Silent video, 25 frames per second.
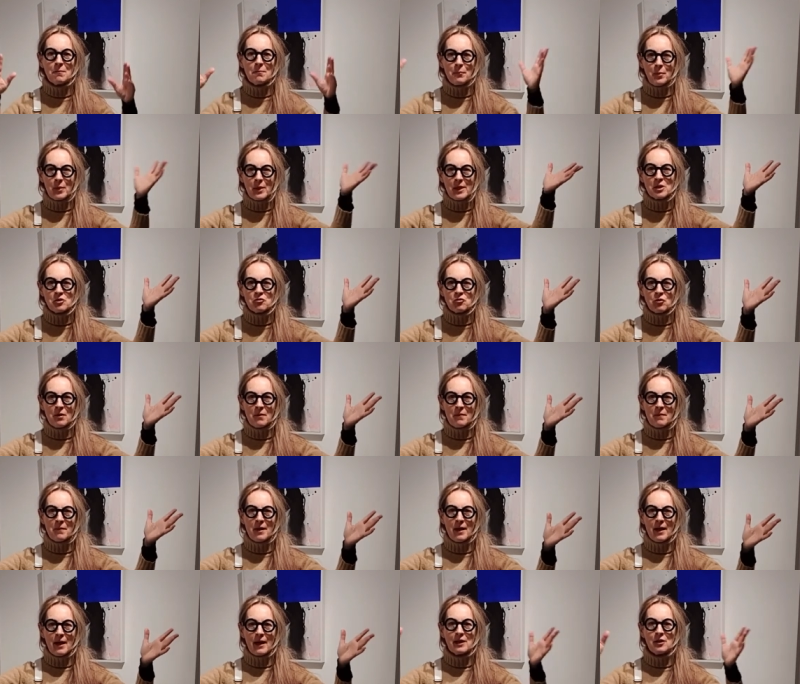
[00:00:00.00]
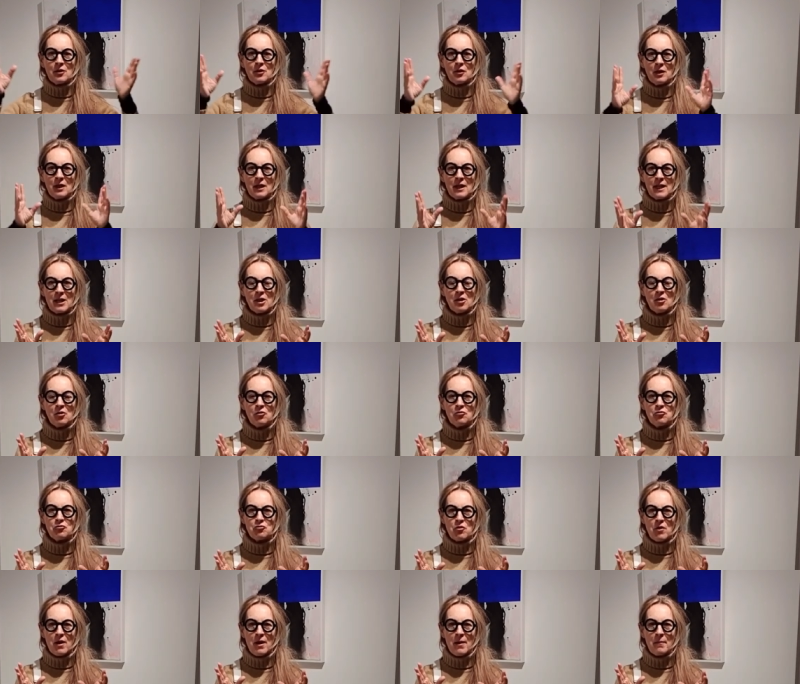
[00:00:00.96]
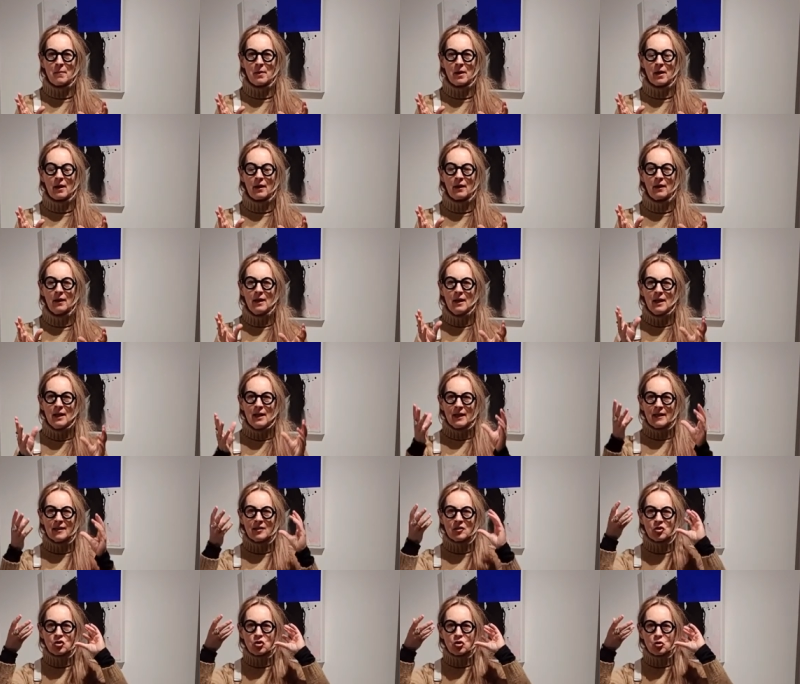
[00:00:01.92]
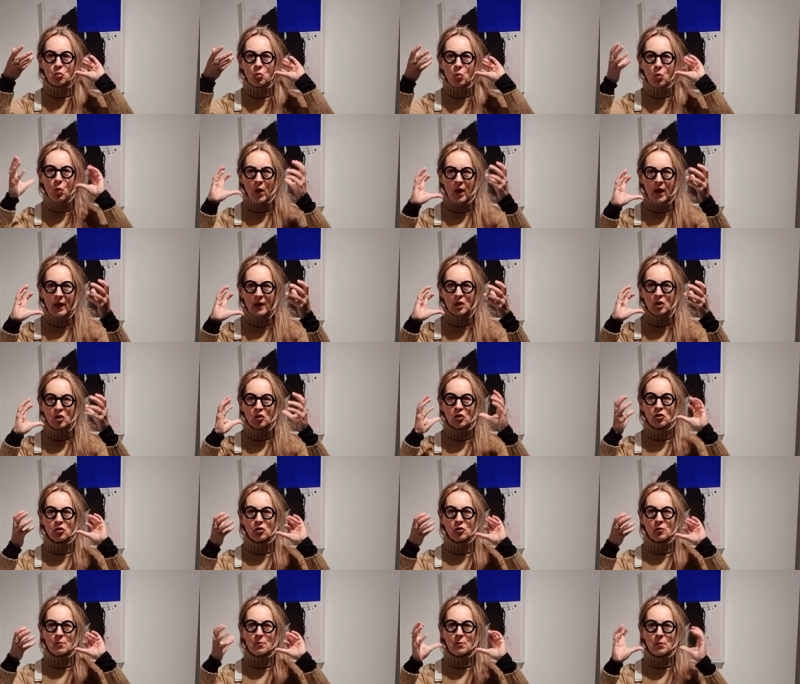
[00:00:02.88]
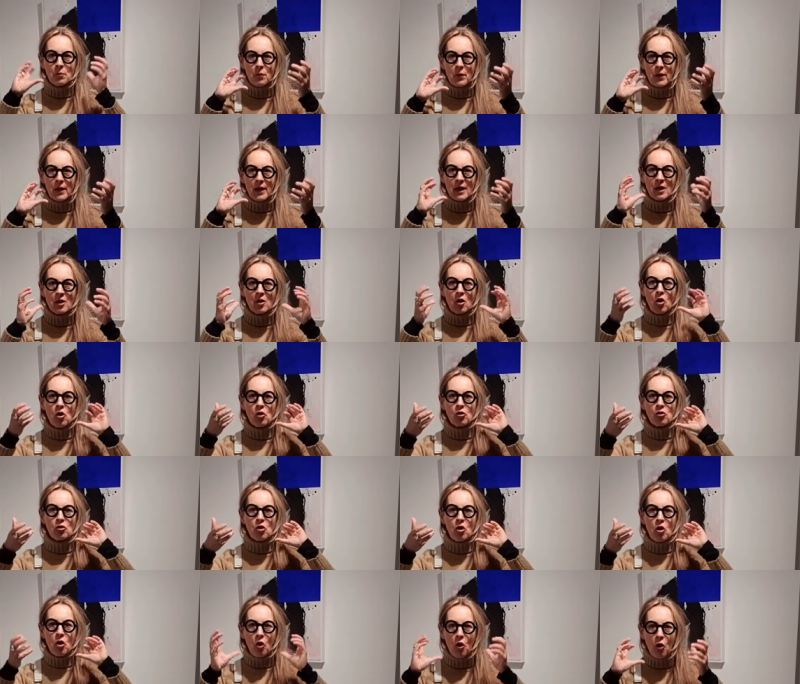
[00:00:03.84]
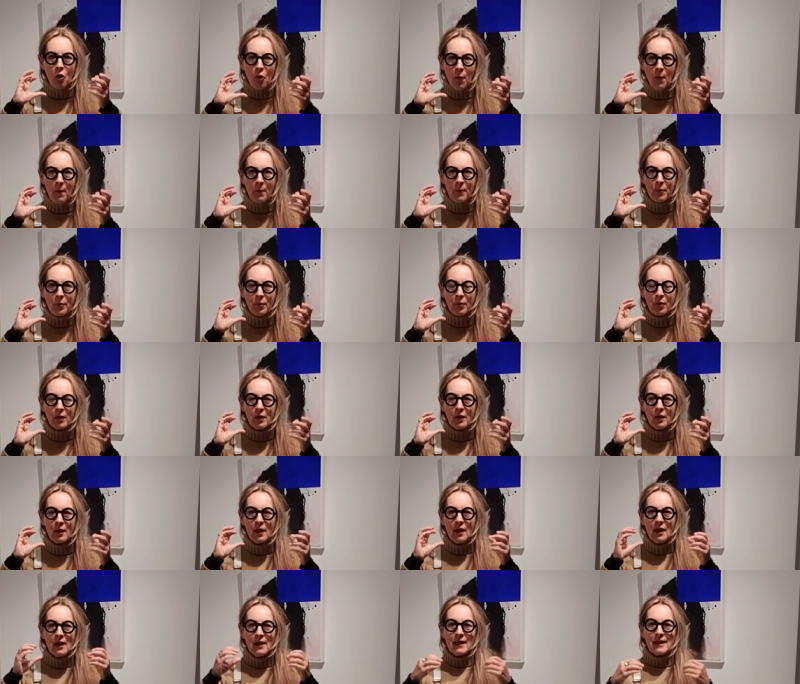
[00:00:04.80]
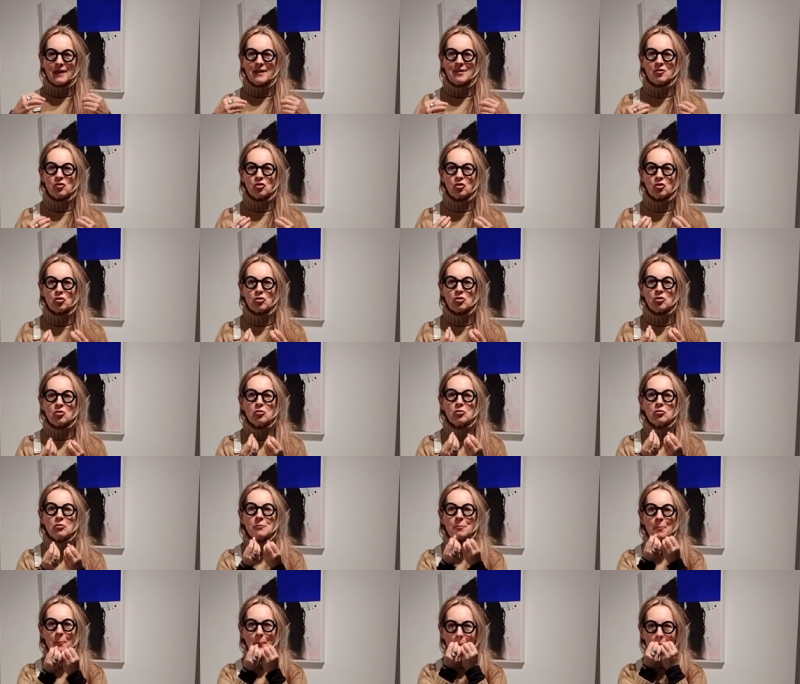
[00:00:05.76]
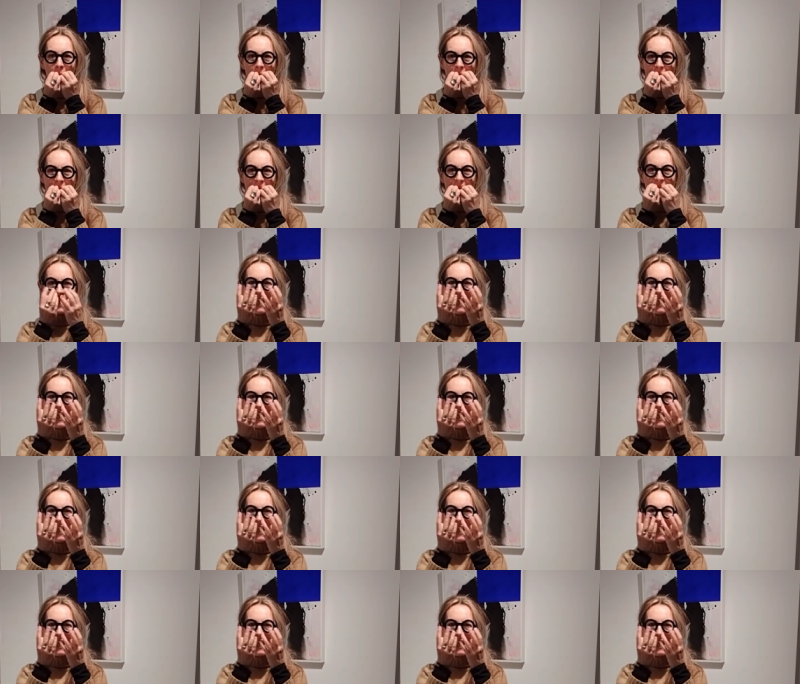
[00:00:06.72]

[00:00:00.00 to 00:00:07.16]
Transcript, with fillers: big drama and the little drama, it's you wire your brain on hope. It's just to speak